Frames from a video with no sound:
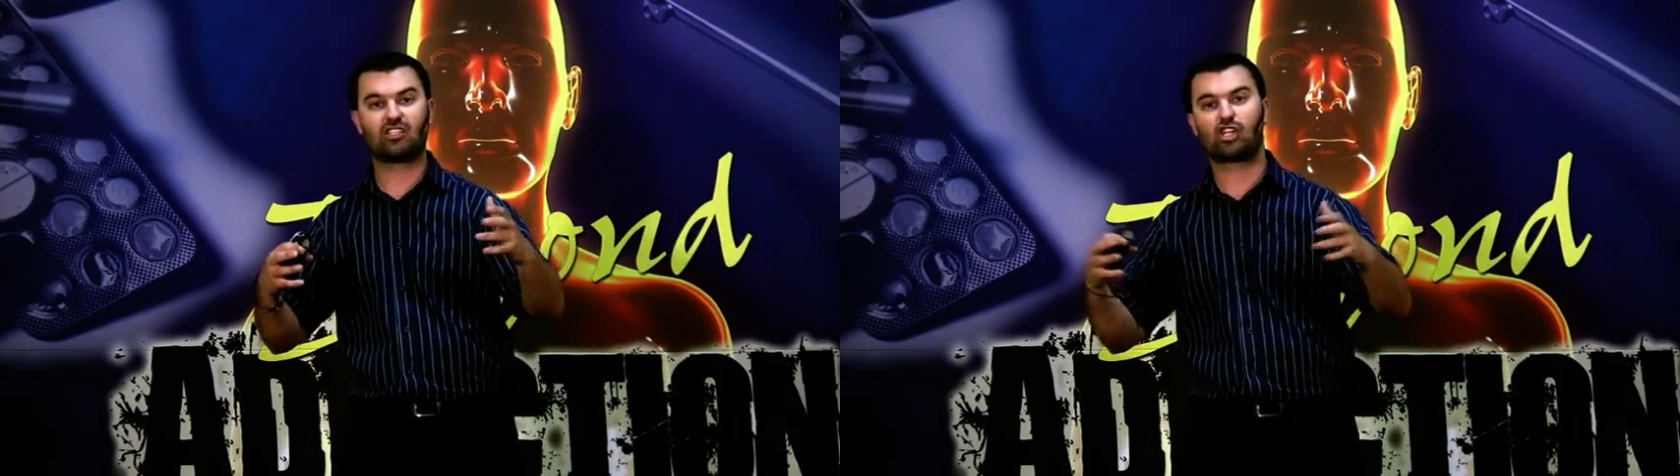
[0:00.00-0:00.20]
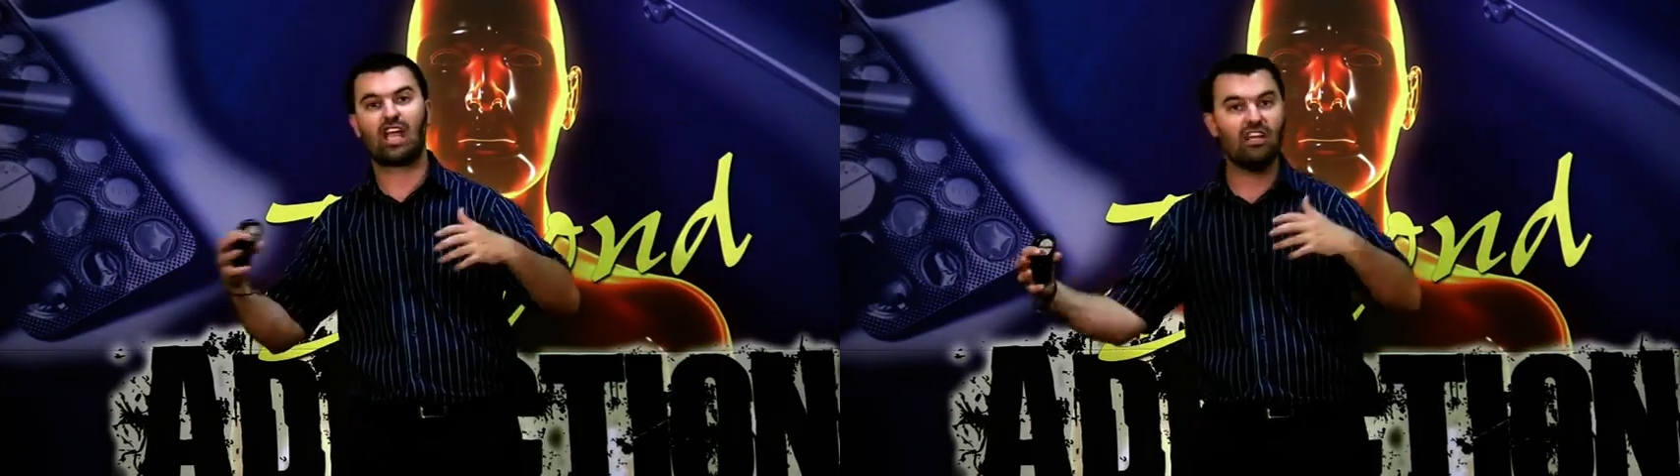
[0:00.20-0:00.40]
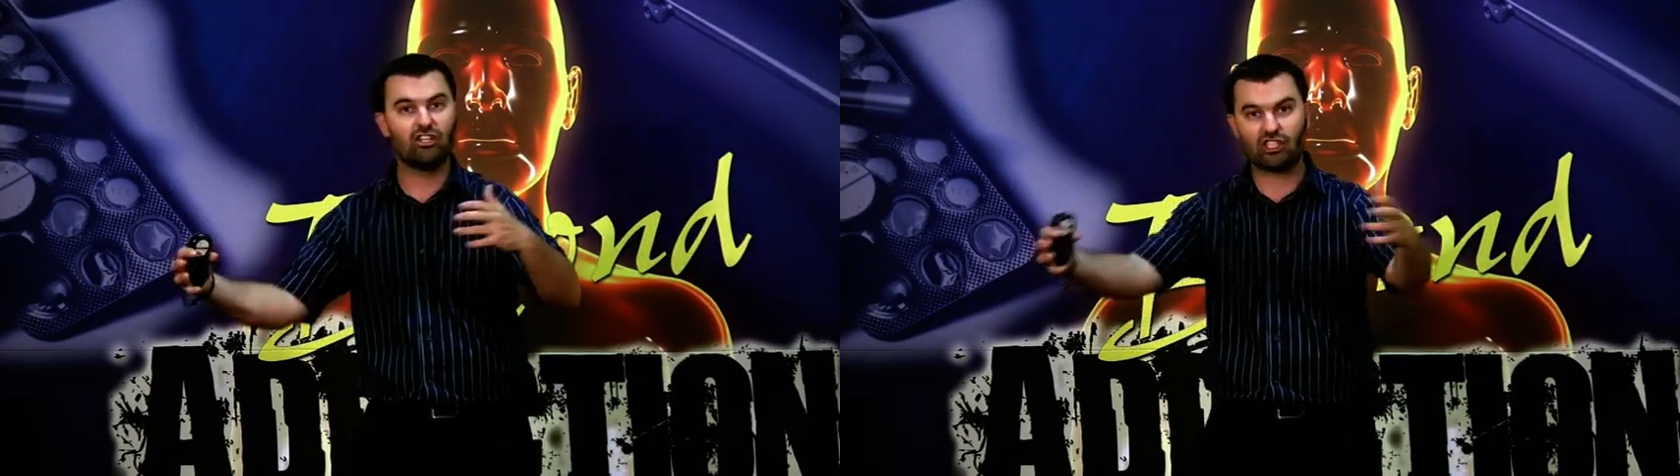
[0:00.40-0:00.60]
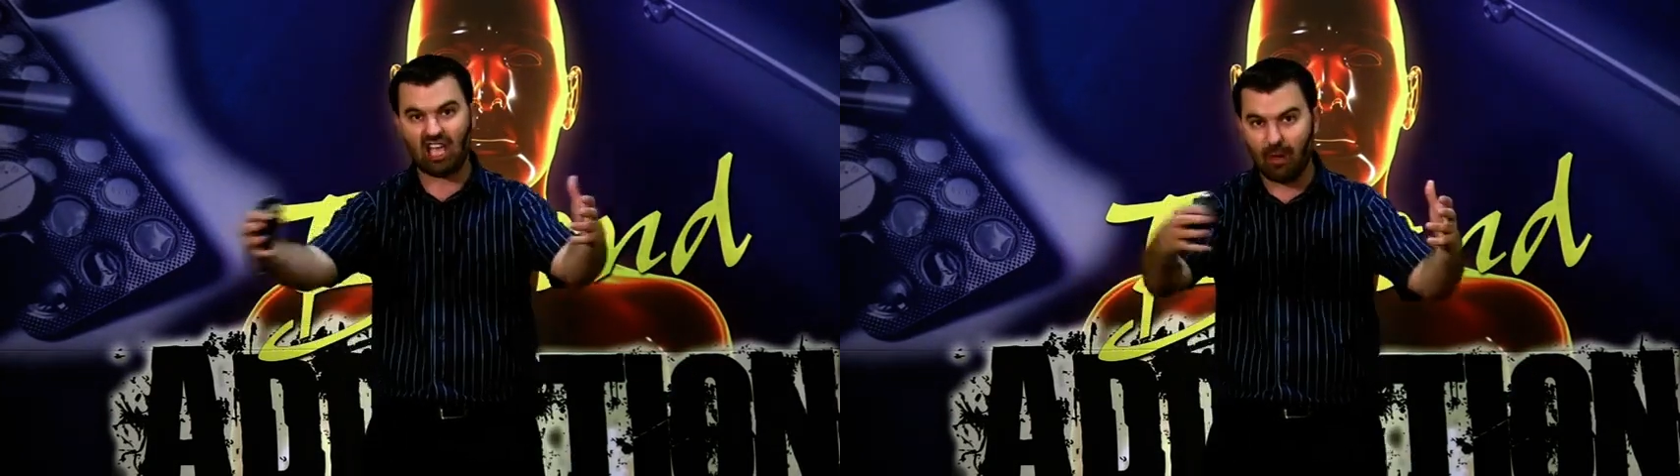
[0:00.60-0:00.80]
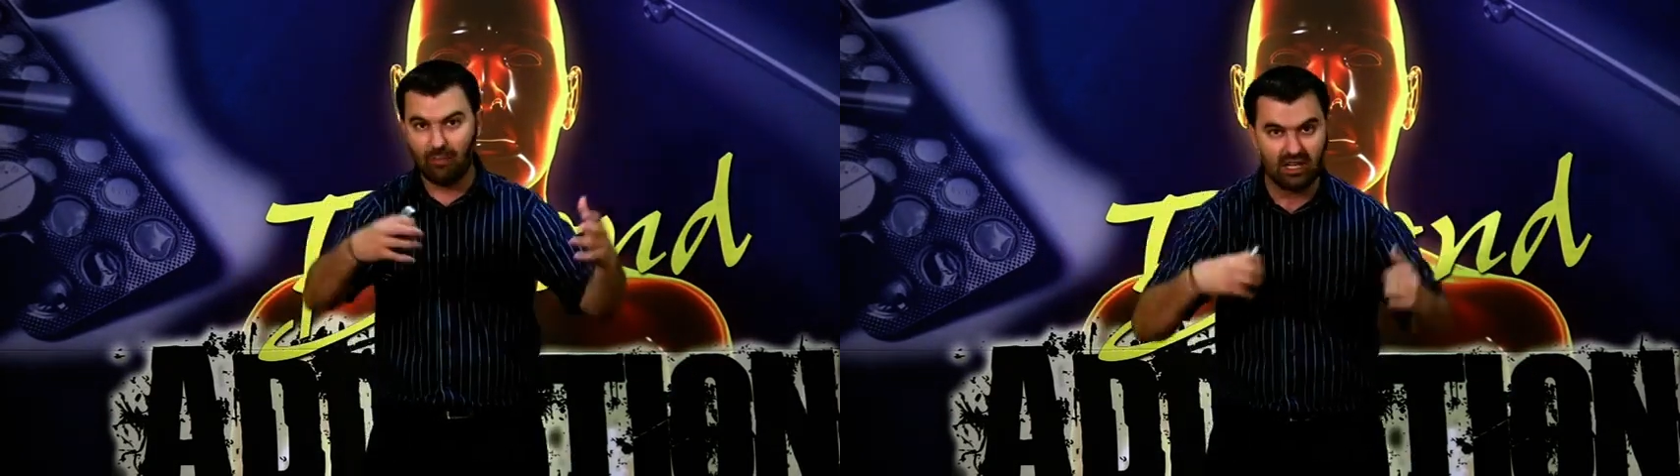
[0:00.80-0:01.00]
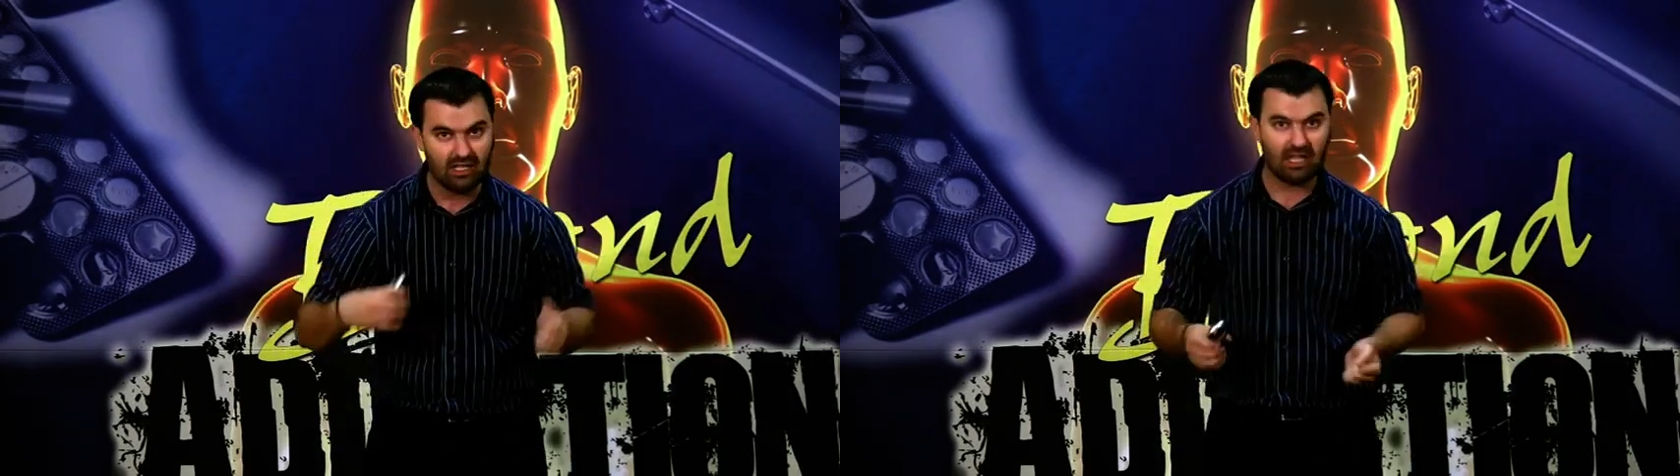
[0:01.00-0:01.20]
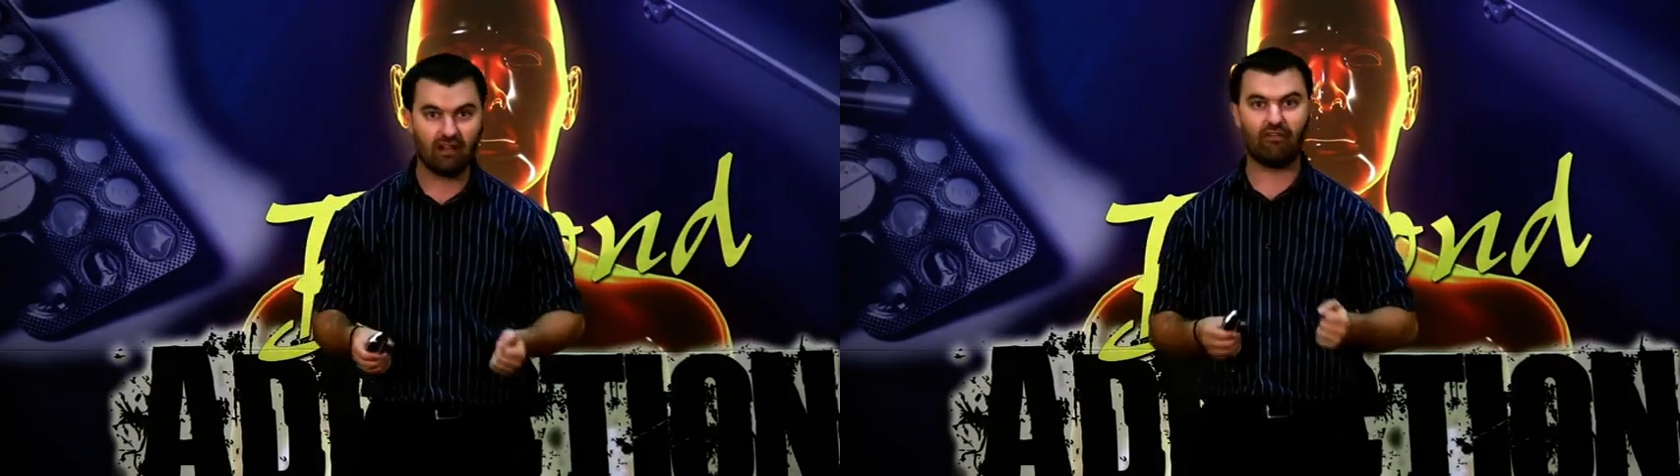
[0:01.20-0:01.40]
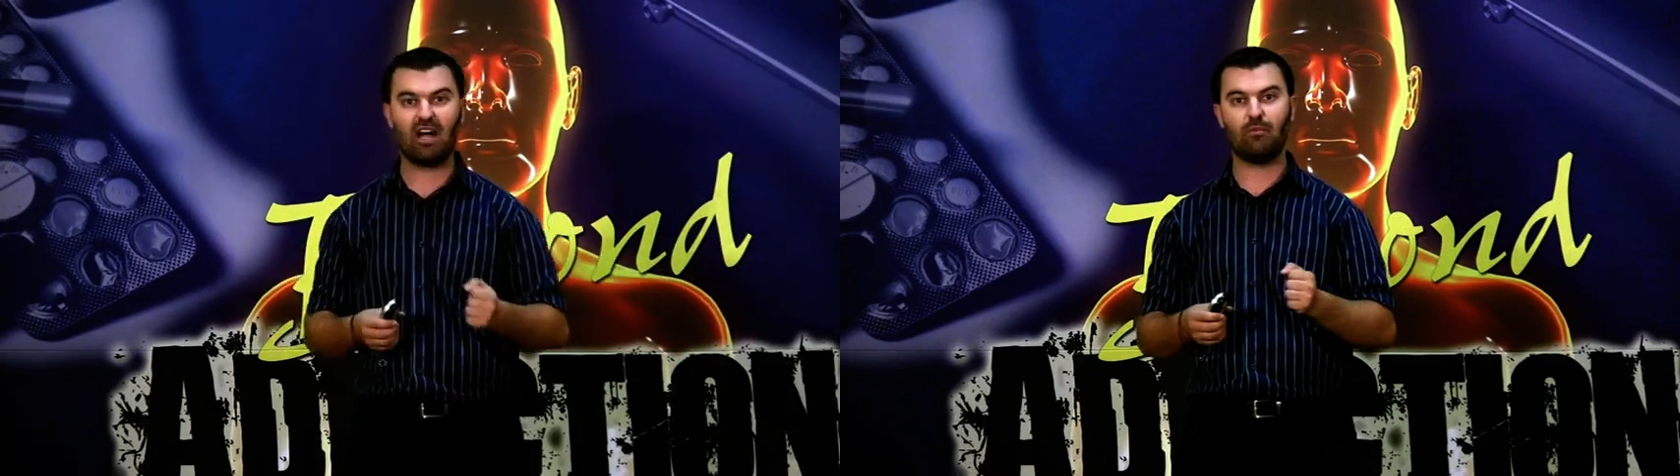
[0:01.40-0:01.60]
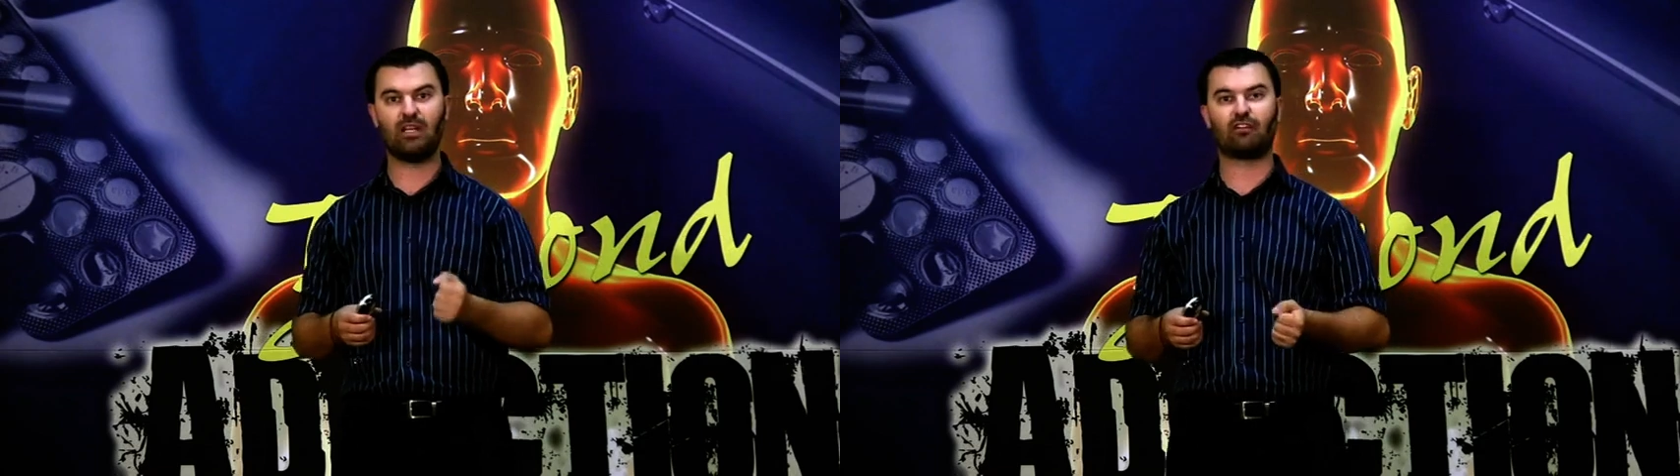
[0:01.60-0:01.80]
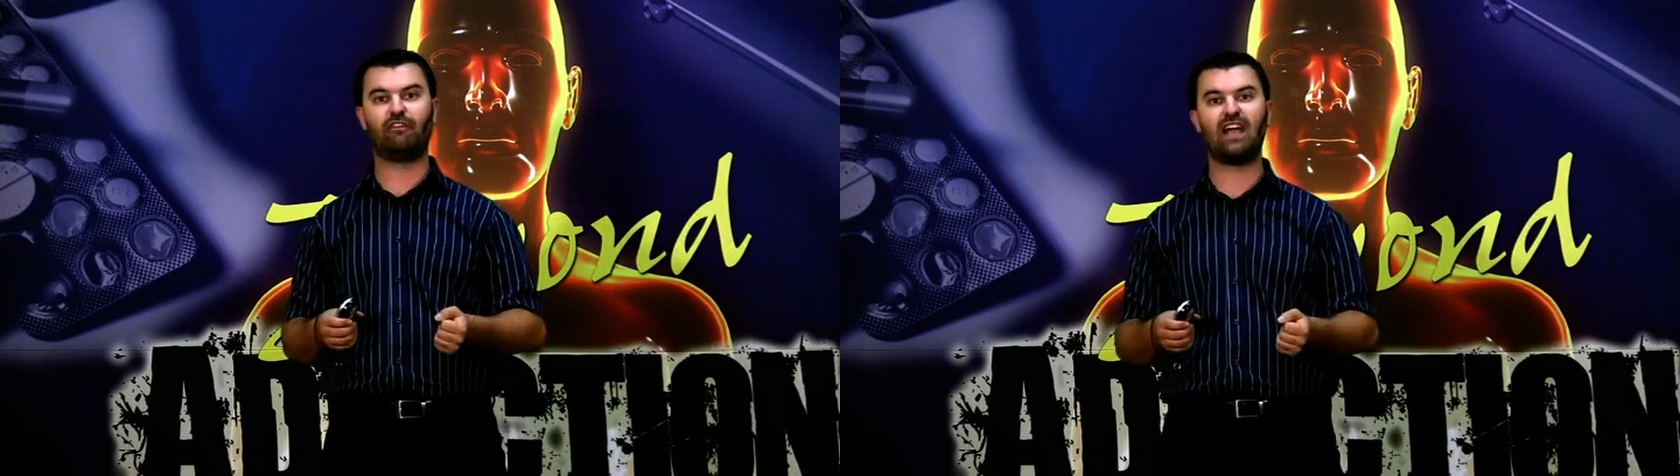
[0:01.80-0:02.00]
changes happen in their
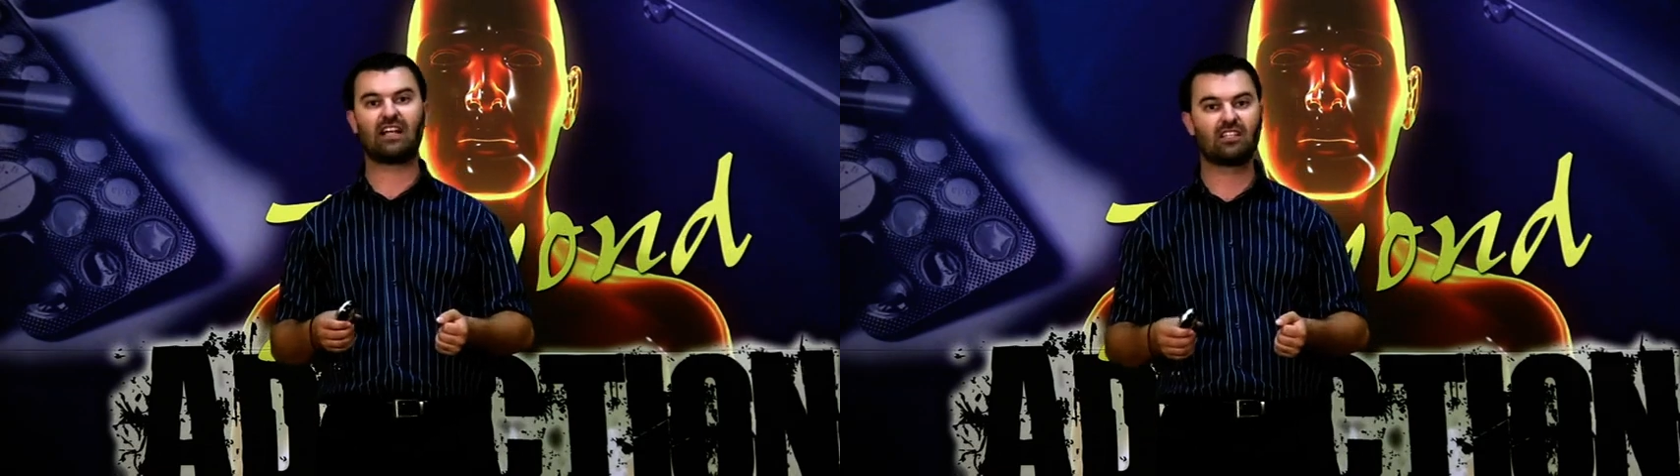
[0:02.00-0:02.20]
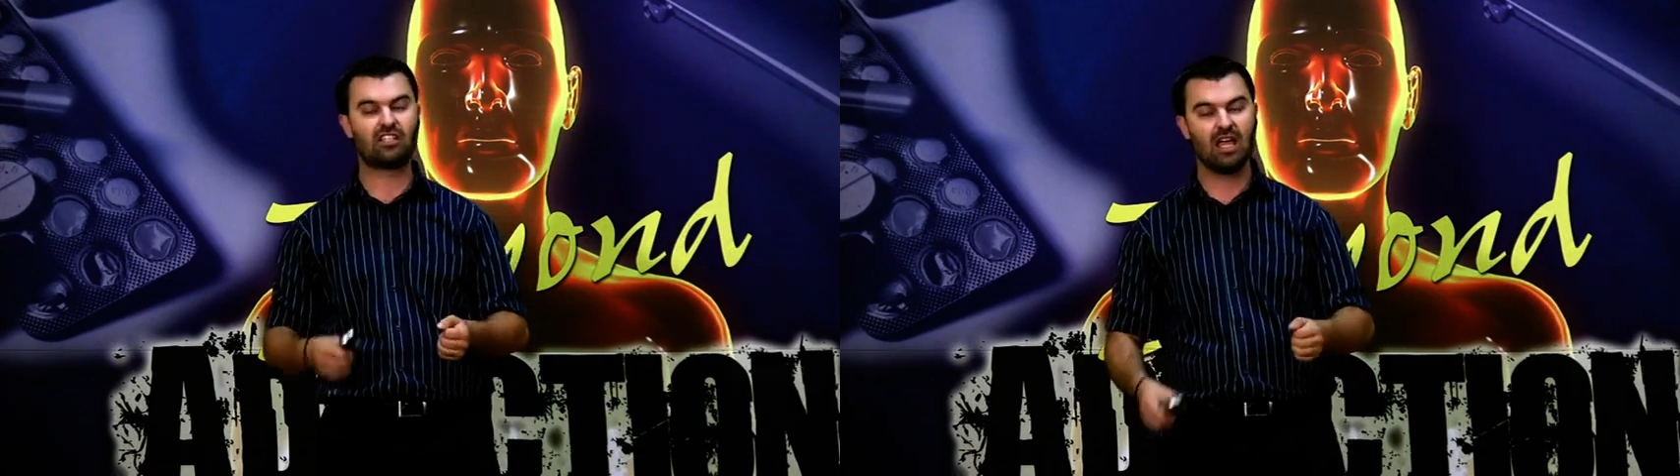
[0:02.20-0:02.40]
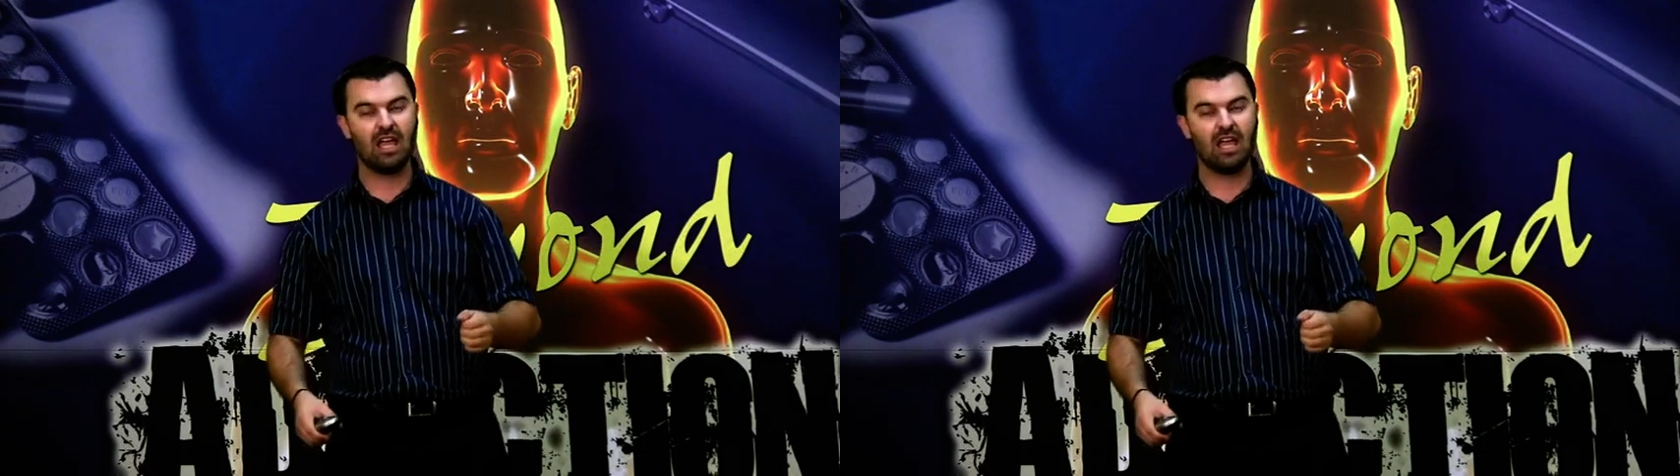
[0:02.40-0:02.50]
environmental factors.